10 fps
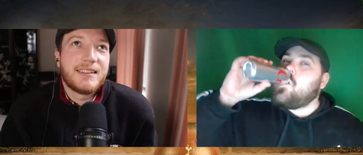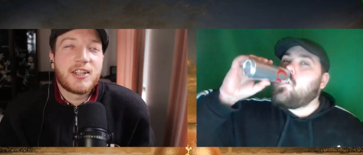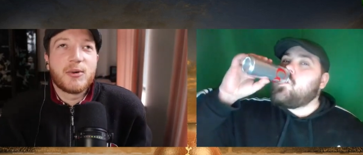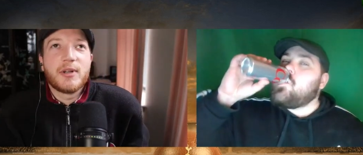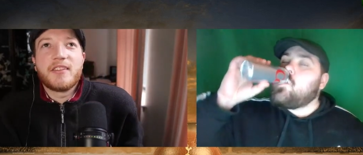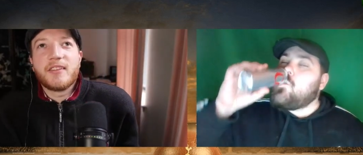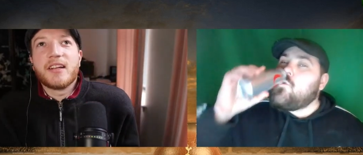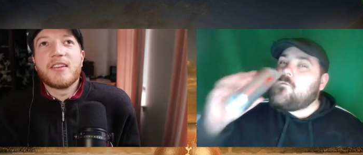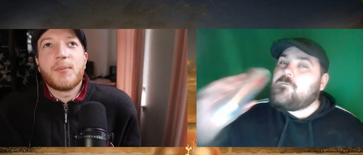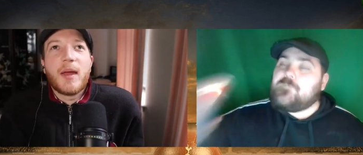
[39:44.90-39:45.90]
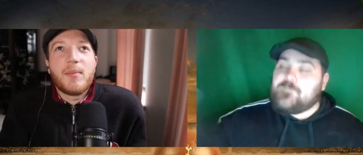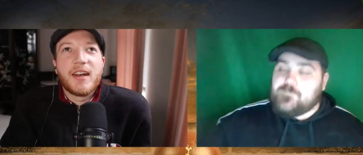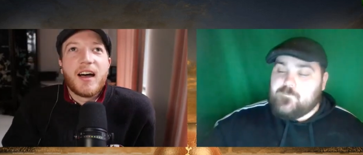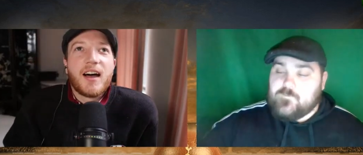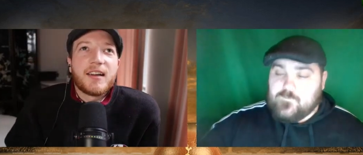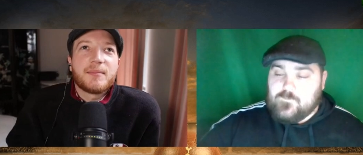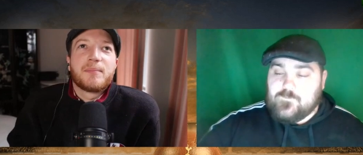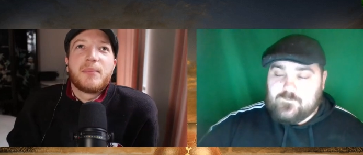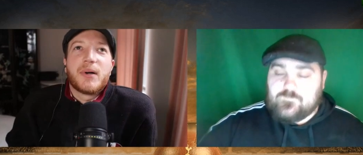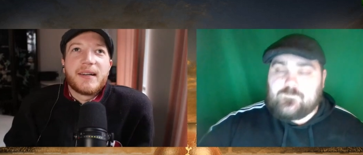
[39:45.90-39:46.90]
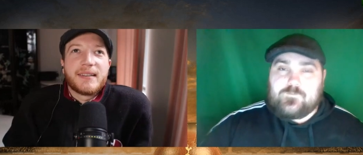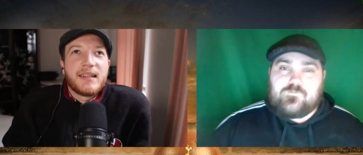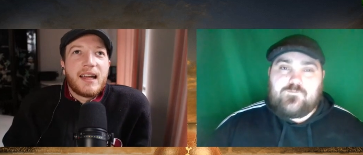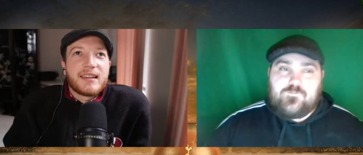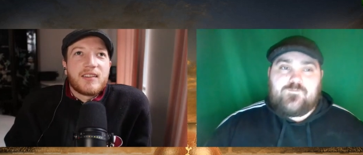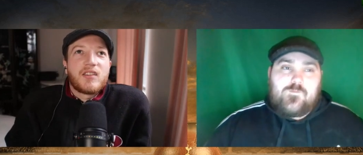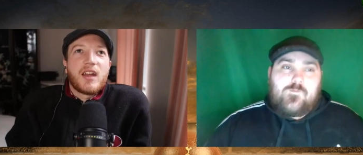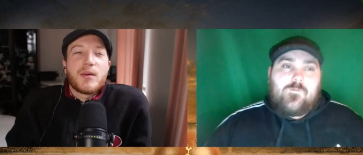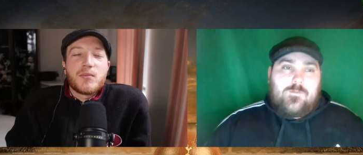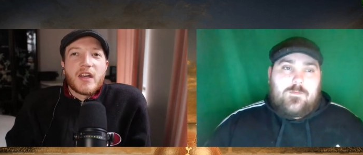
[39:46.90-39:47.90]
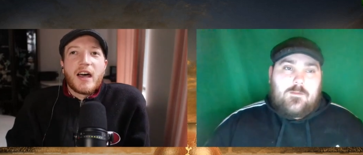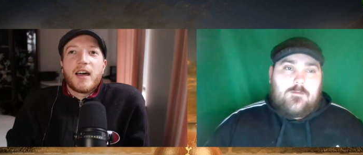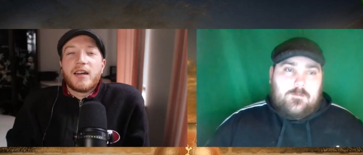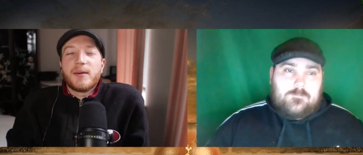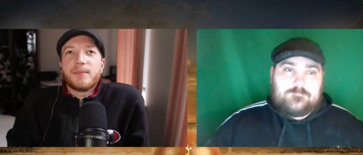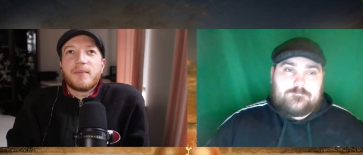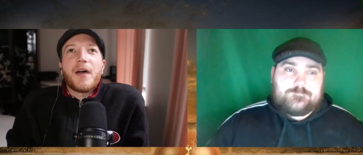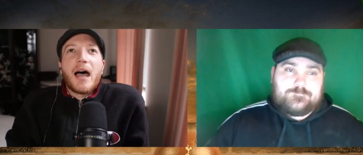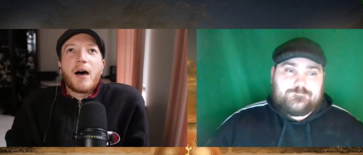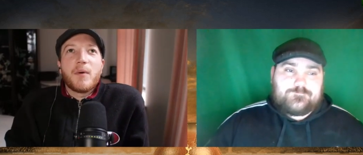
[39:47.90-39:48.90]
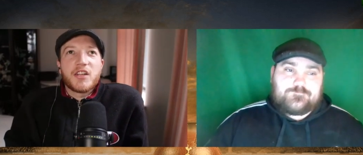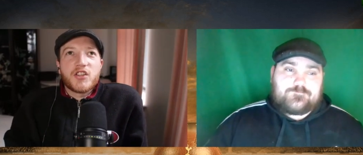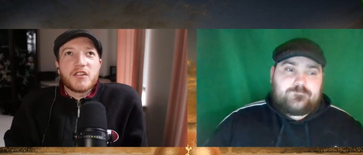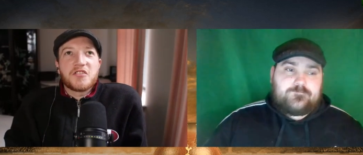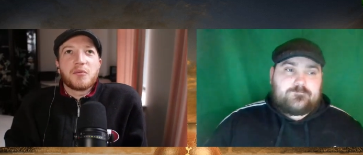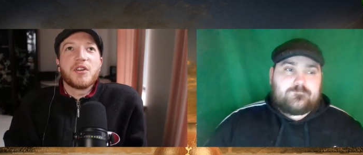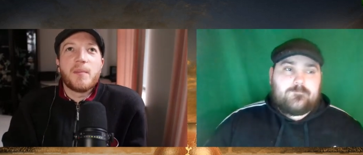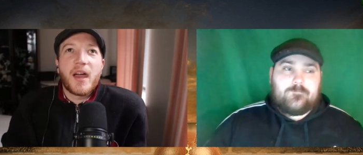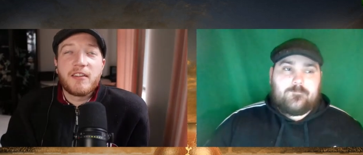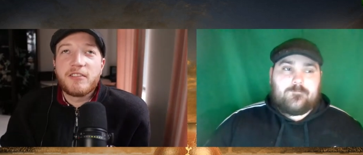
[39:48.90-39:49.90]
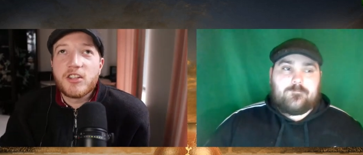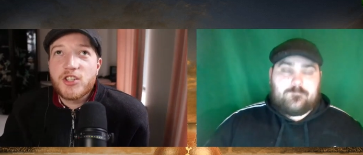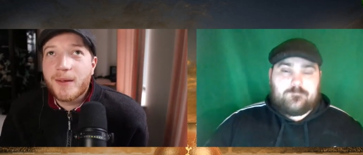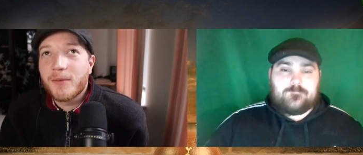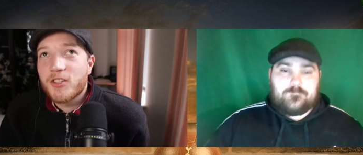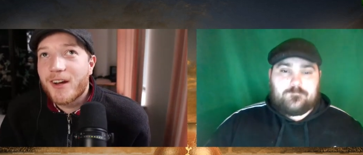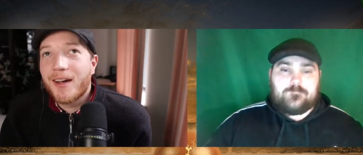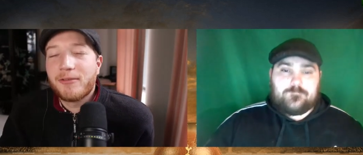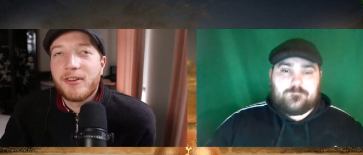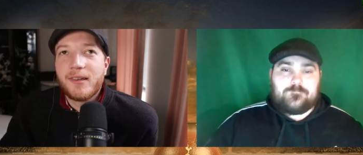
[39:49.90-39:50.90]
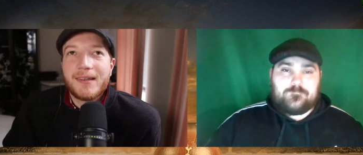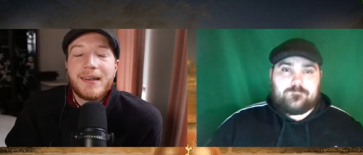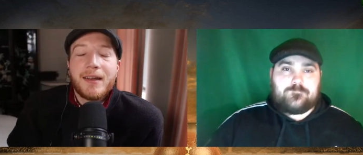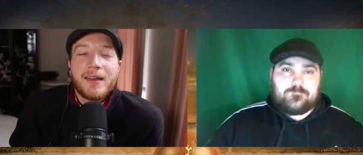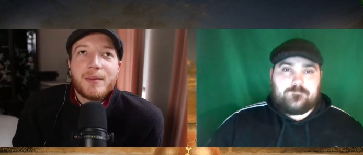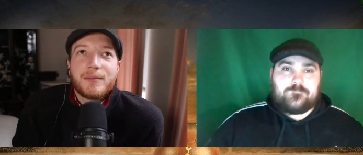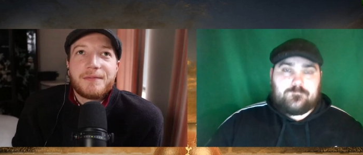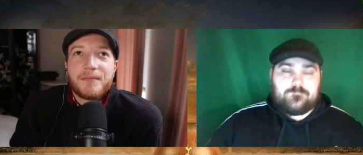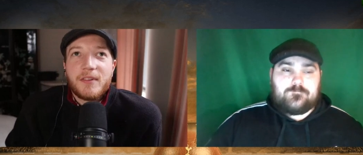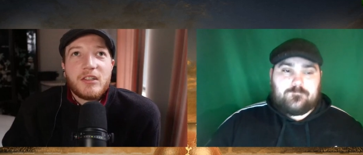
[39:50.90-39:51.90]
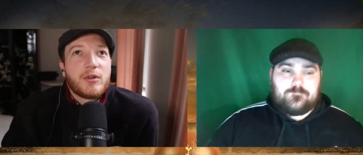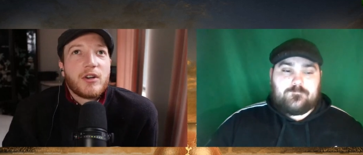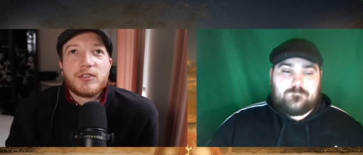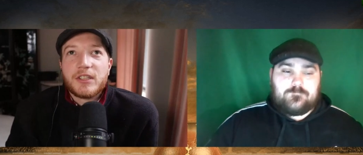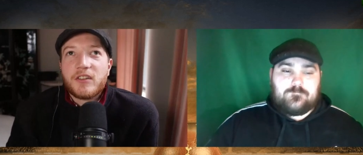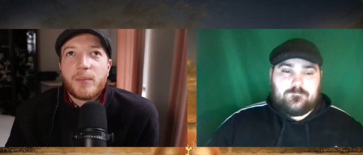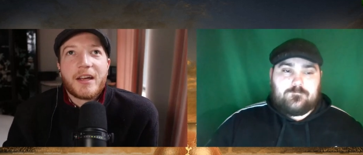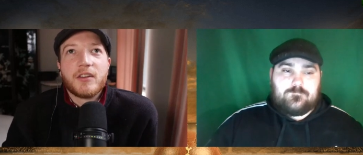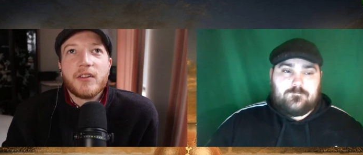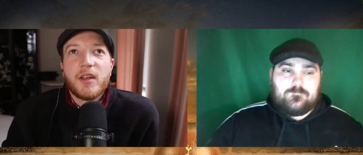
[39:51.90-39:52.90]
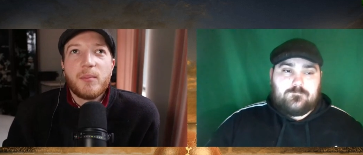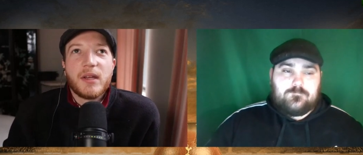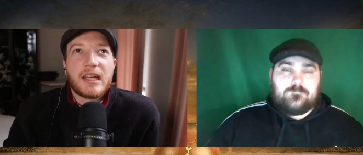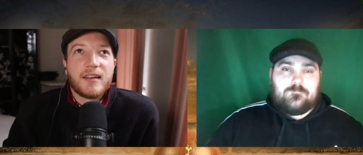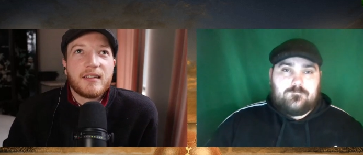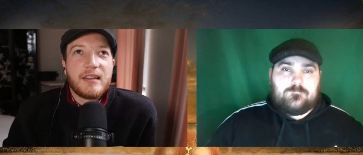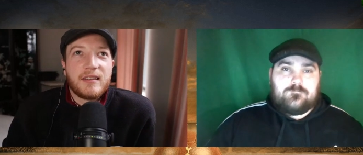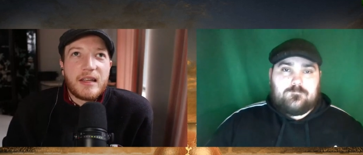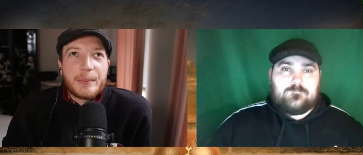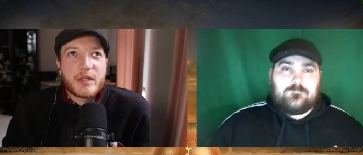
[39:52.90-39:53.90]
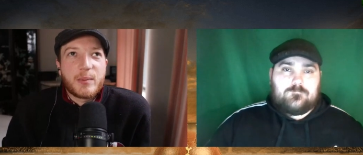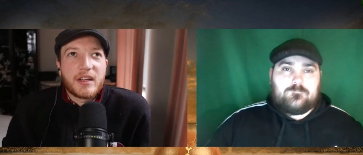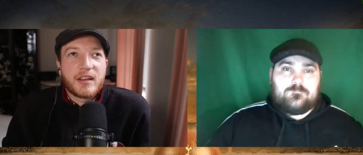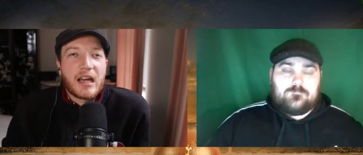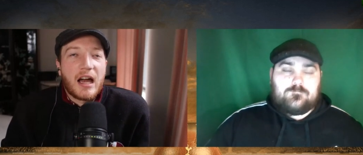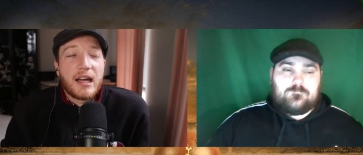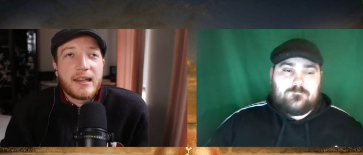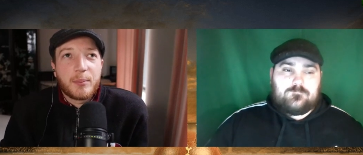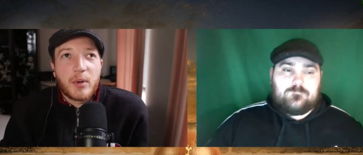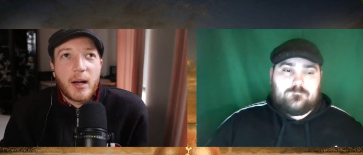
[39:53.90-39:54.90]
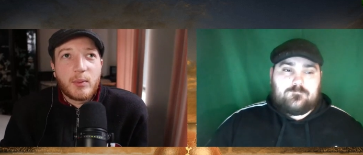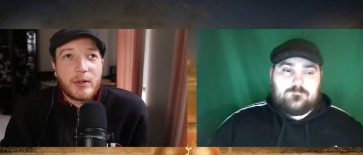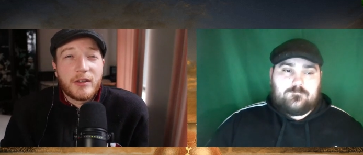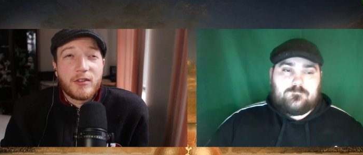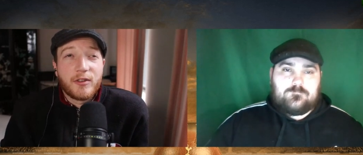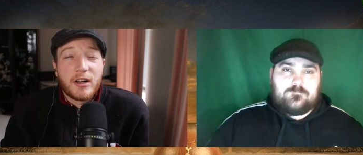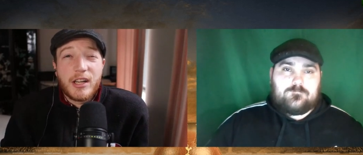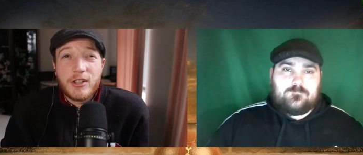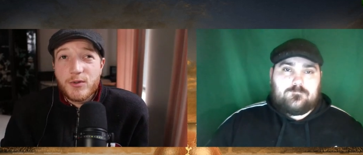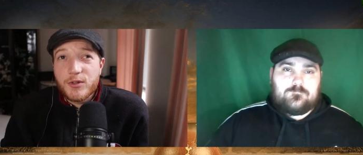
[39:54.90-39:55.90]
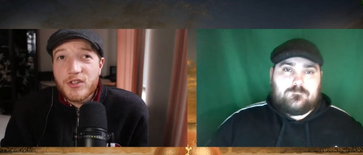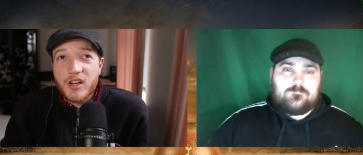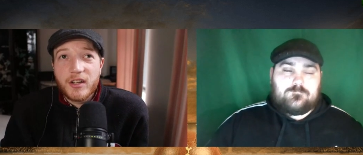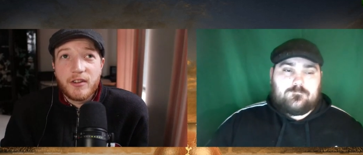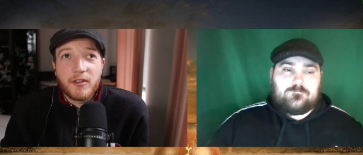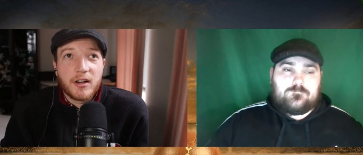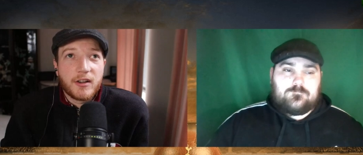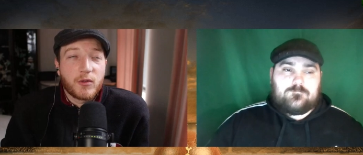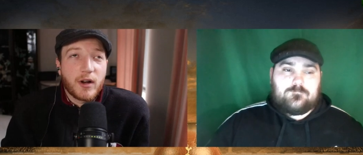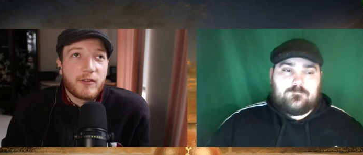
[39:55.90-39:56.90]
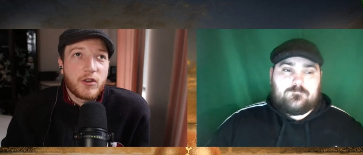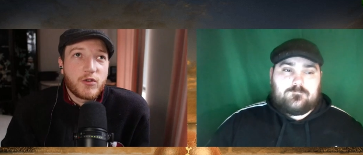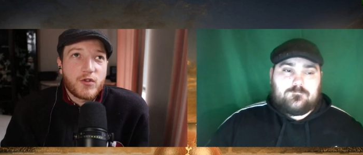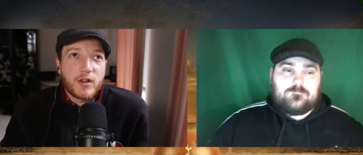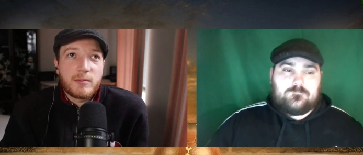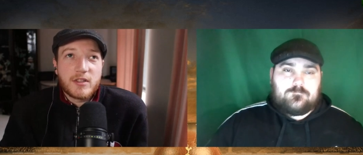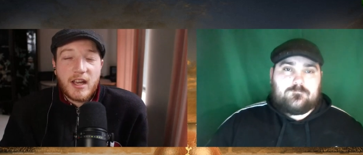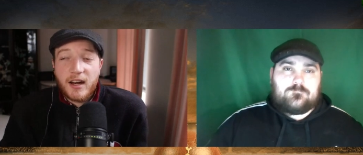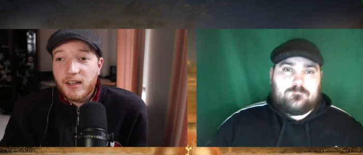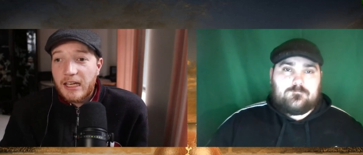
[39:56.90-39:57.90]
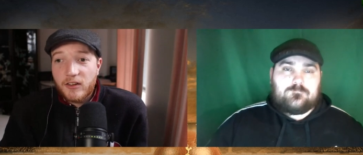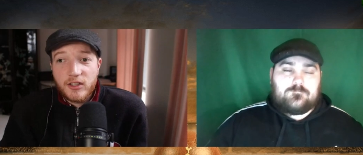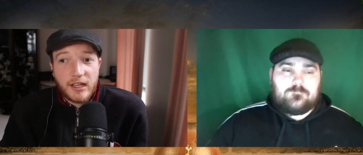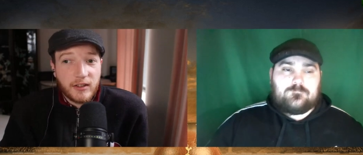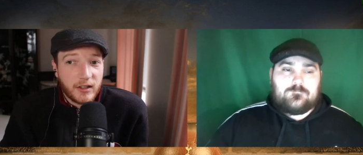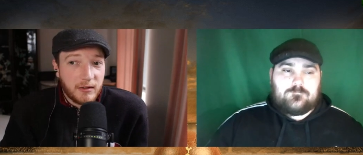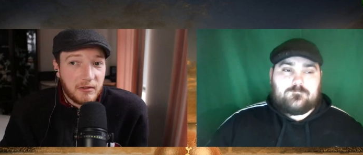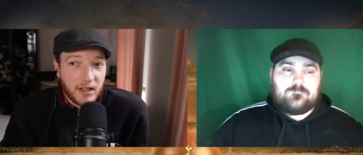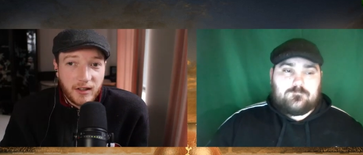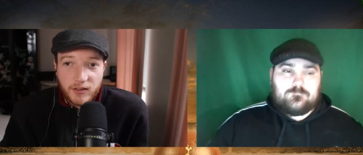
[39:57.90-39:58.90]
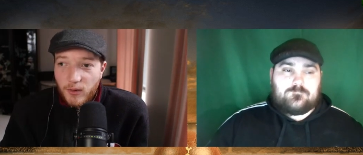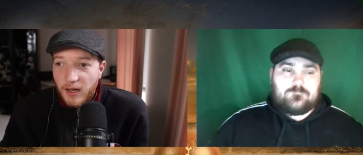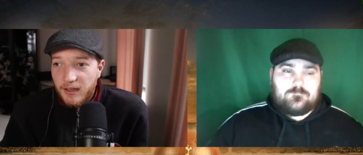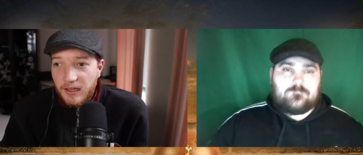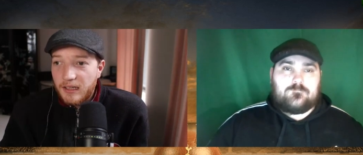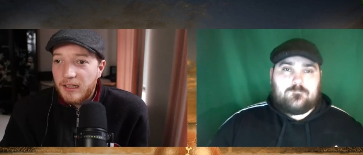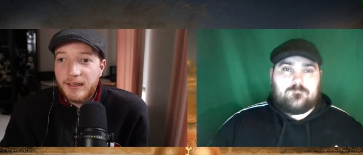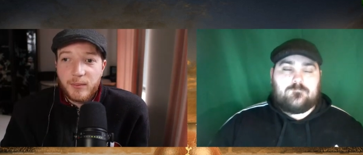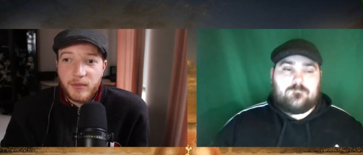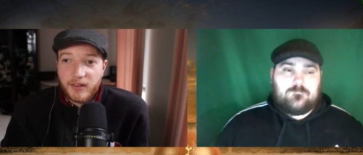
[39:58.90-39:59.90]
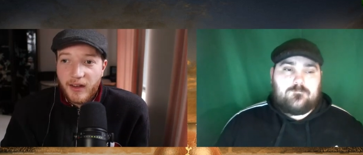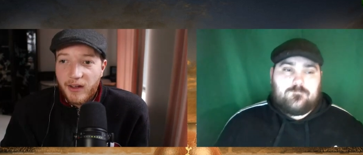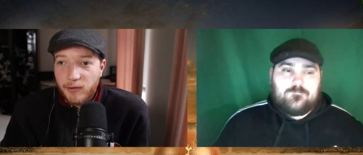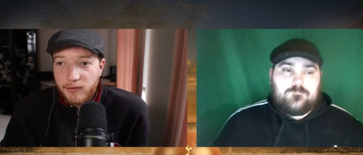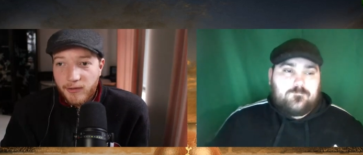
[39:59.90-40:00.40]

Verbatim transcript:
Speaker 1: coincidence, maybe not, but at the same time, how much does it really benefit Jahm Najafi? you can only speculate because he seems to be a guy that probably is very interested in the various revenue streams, kind of like how Daniel Levy is, right? He himself